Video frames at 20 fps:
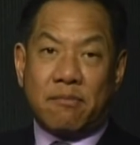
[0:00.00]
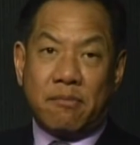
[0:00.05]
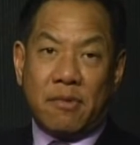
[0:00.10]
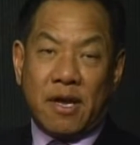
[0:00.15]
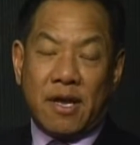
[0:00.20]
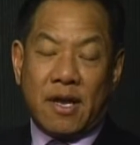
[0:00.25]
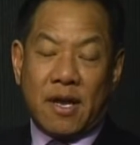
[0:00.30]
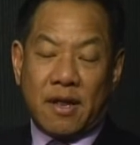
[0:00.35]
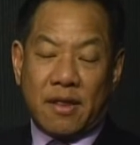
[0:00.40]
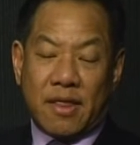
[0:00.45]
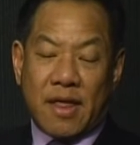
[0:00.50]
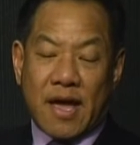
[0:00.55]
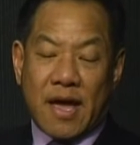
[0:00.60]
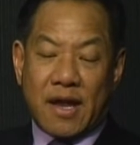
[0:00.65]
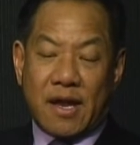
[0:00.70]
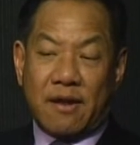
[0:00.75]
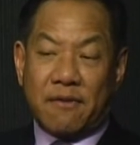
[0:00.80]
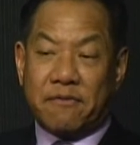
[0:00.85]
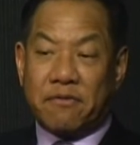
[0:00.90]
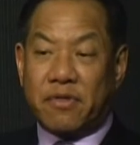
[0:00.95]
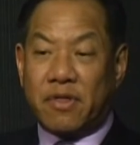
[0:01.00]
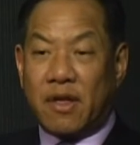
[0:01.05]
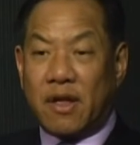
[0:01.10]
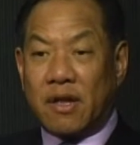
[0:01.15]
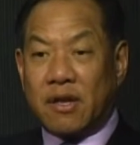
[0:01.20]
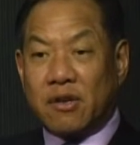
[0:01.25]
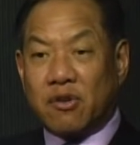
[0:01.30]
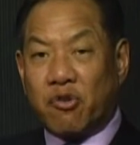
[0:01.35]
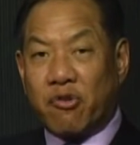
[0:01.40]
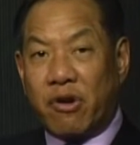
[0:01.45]
Meaning that if the
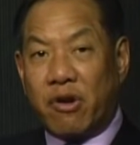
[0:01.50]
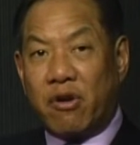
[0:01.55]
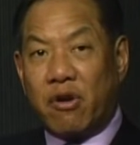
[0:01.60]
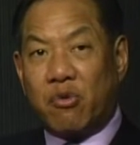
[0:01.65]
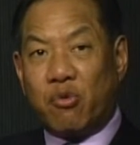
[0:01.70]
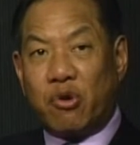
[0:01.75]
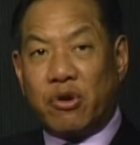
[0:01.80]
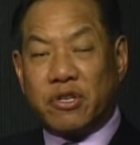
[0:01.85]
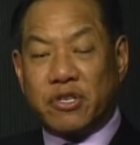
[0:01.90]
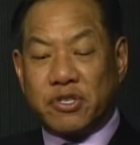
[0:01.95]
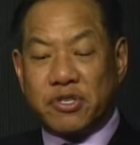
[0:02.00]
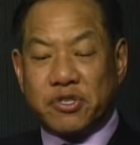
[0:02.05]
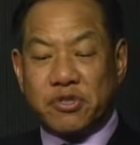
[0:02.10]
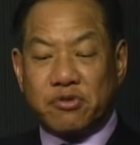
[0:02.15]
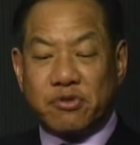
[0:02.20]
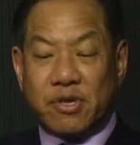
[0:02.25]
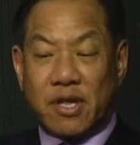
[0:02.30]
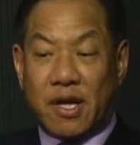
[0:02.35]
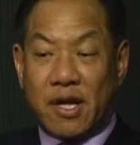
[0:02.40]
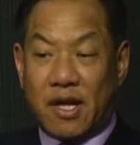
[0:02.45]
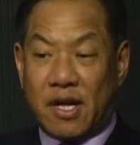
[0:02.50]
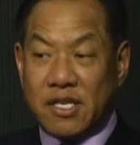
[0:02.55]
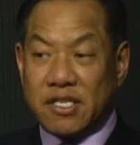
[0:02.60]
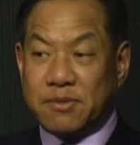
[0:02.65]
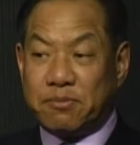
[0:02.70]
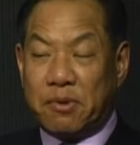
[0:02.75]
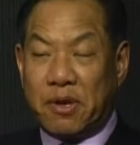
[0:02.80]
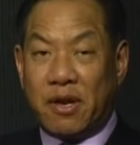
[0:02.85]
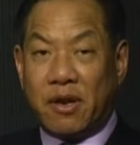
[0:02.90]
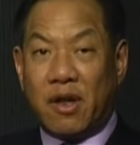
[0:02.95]
creditor were to sue the
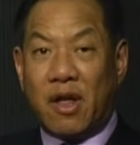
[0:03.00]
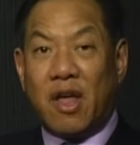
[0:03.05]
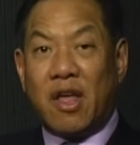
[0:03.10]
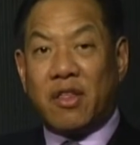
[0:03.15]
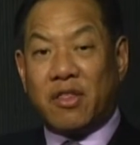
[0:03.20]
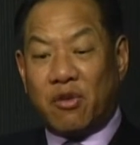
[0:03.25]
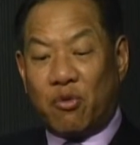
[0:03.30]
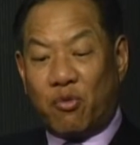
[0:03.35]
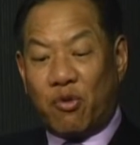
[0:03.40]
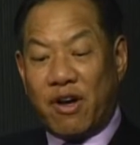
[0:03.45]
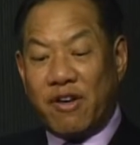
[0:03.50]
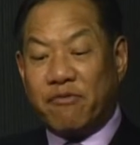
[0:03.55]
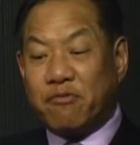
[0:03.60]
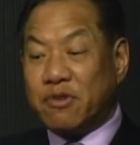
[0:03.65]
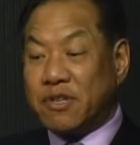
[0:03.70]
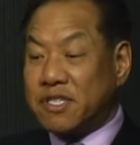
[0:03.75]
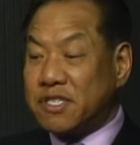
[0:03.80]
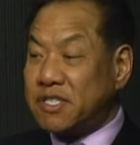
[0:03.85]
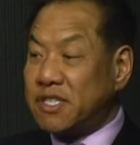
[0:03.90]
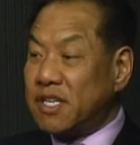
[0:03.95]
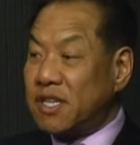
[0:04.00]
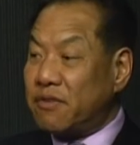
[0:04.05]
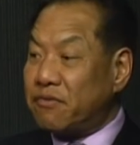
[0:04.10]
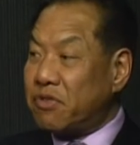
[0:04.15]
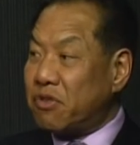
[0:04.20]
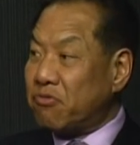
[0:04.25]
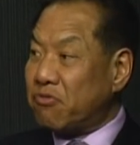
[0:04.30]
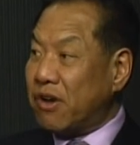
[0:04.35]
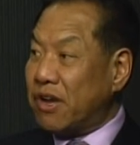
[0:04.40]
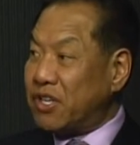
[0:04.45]
husband, the wife would still have
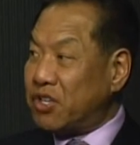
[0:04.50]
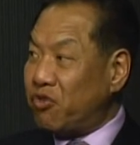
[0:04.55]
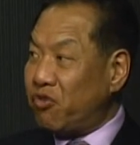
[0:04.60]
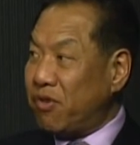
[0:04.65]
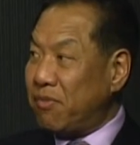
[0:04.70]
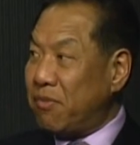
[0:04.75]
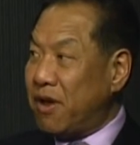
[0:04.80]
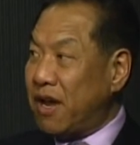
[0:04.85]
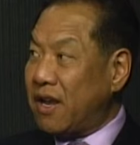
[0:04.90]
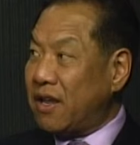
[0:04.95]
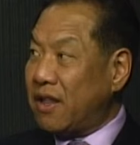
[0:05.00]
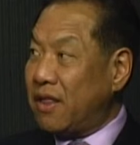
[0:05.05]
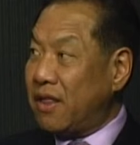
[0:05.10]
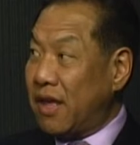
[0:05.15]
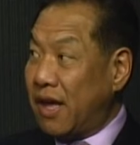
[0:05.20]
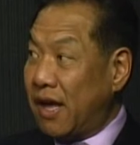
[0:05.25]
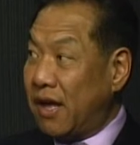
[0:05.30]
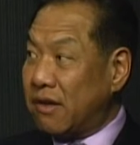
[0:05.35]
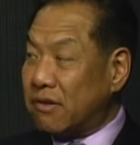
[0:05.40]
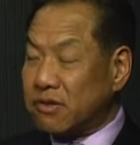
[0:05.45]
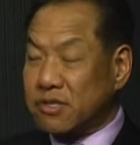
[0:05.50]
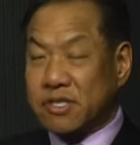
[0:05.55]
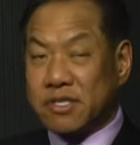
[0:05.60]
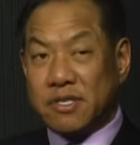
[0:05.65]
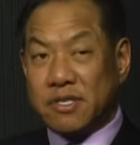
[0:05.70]
the right to remain in the house.